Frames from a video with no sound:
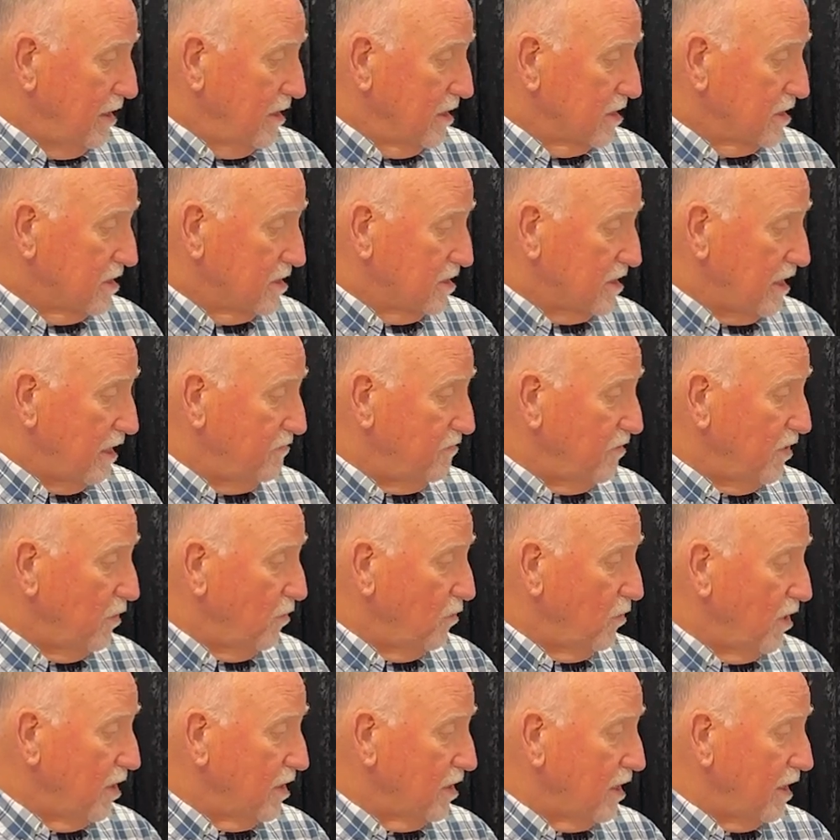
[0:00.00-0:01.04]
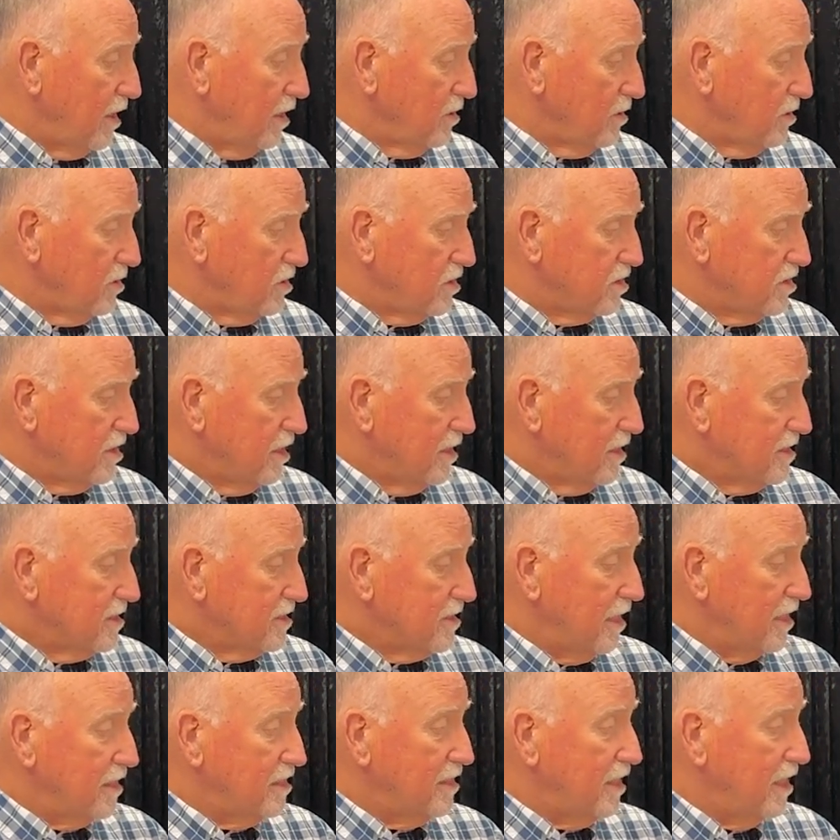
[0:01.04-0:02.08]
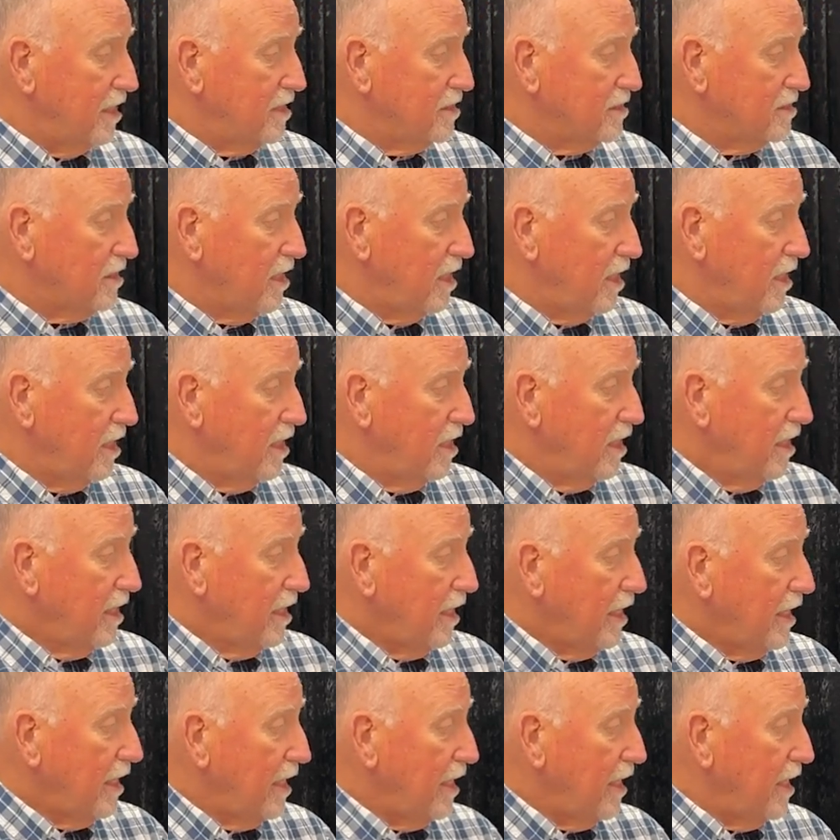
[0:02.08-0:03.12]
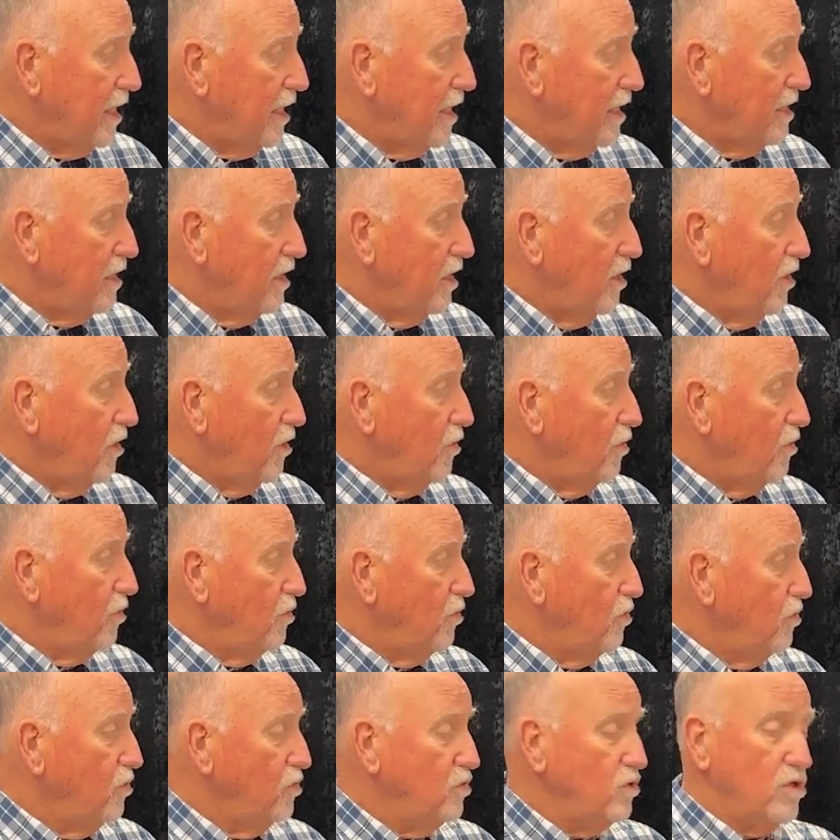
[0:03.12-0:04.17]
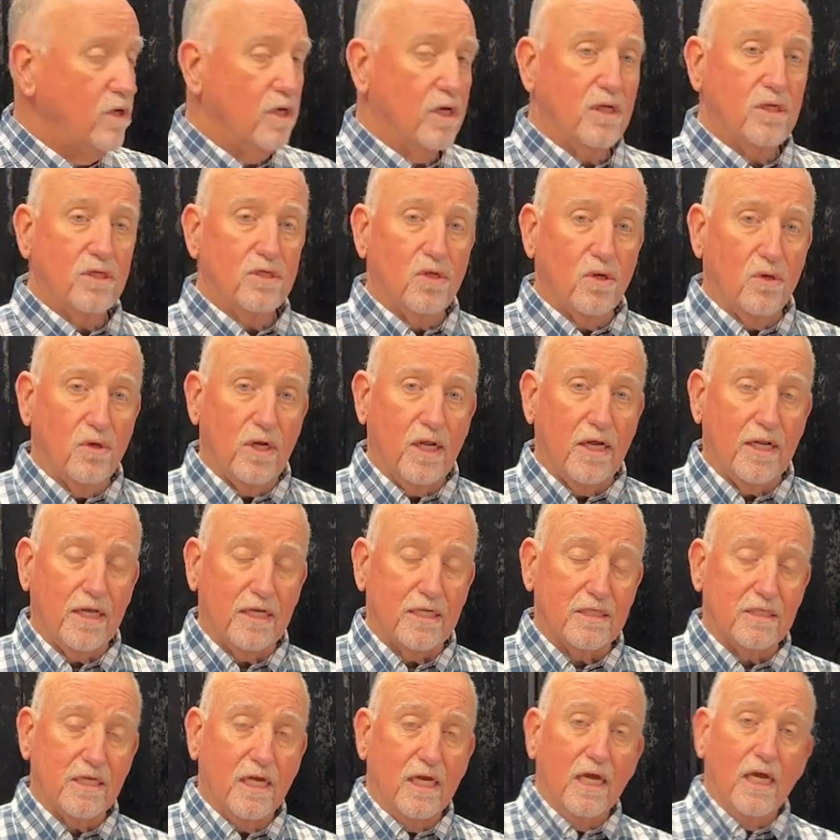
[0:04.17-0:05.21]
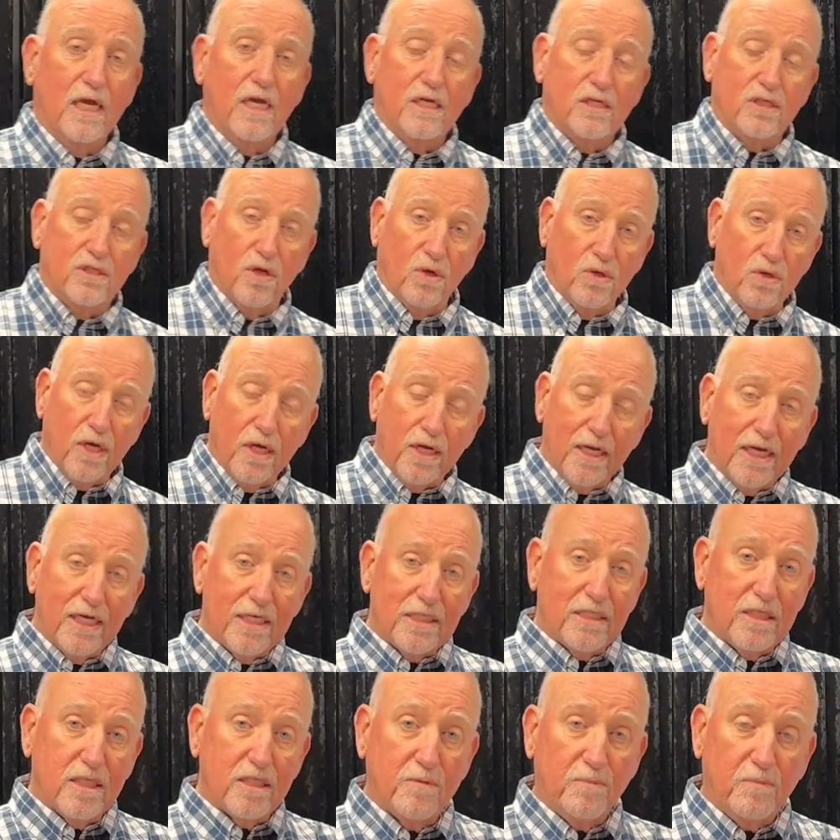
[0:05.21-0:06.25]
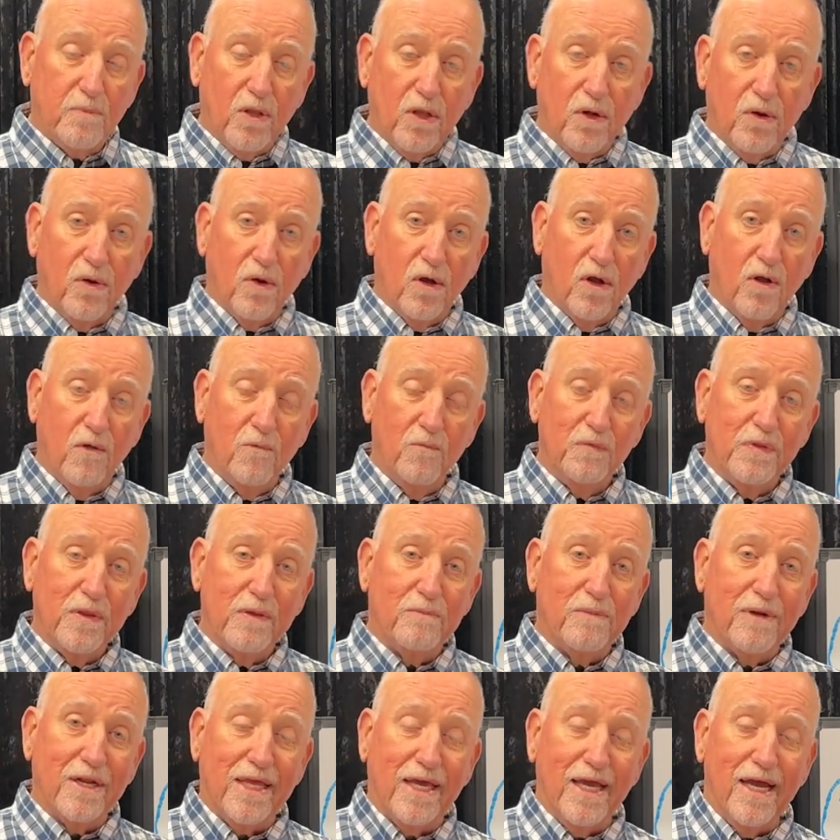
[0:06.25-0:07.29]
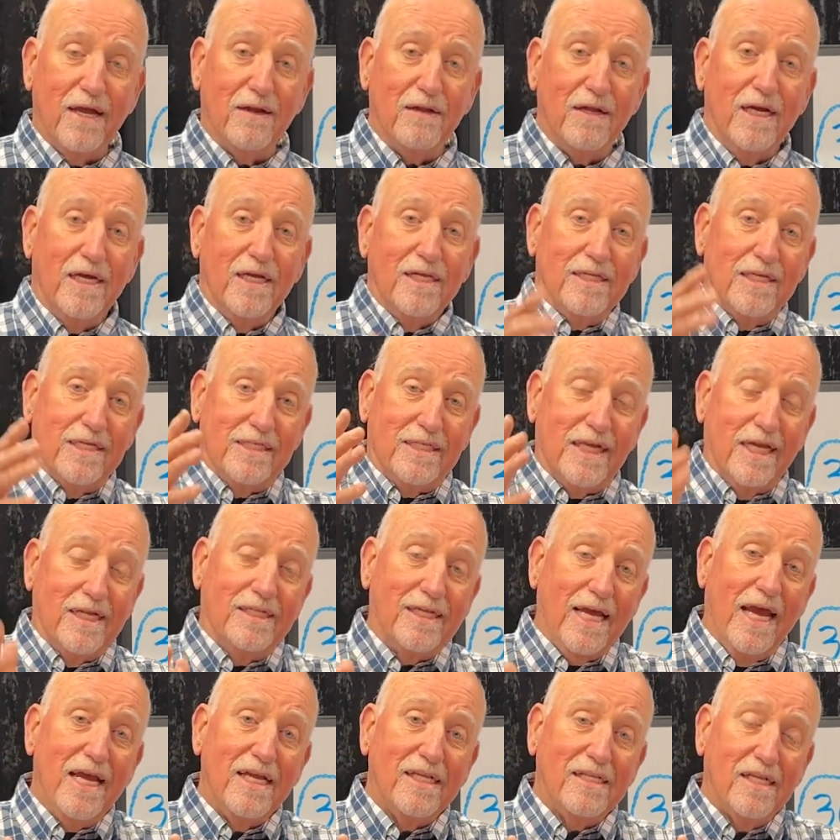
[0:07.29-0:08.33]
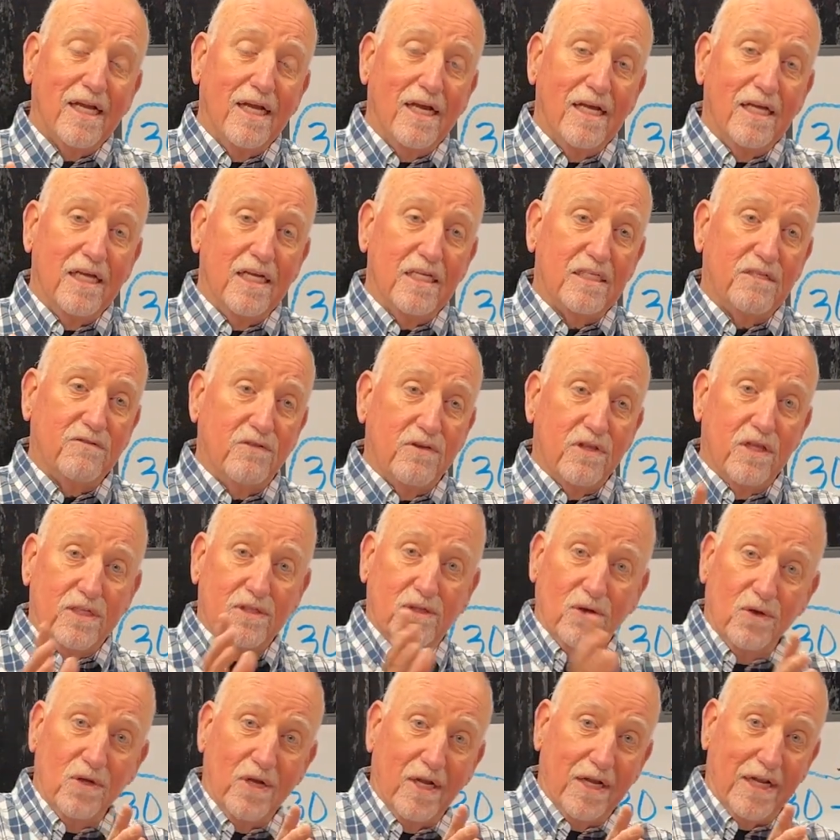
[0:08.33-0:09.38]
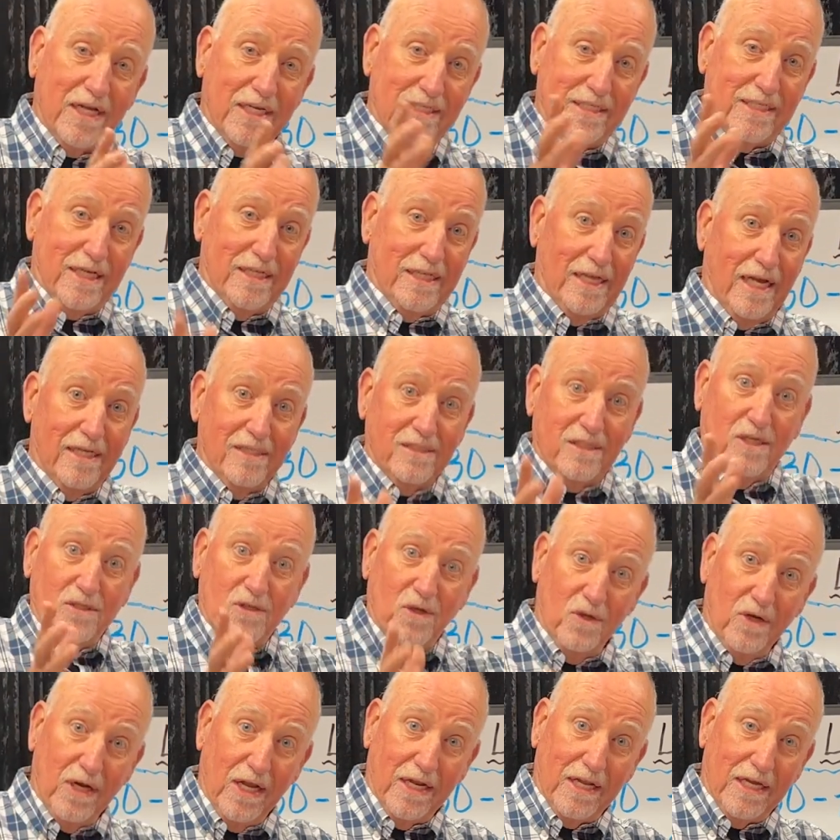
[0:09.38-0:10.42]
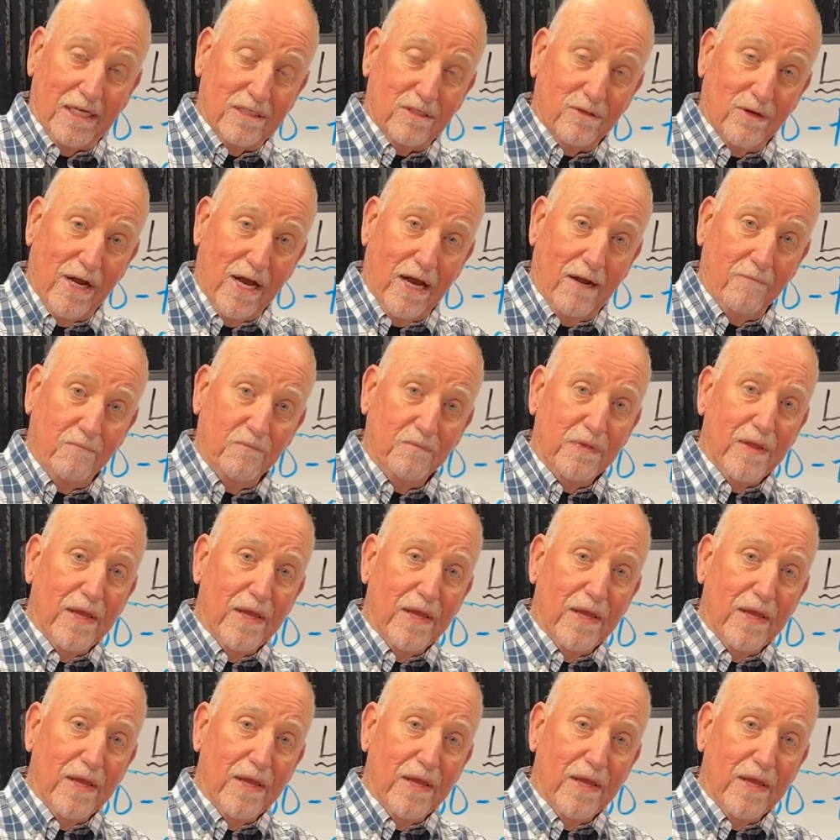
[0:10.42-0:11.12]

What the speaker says: $71, 71 dólares. Dólares is plural, but again, the 70 is for the dólares. 70 dólares, right?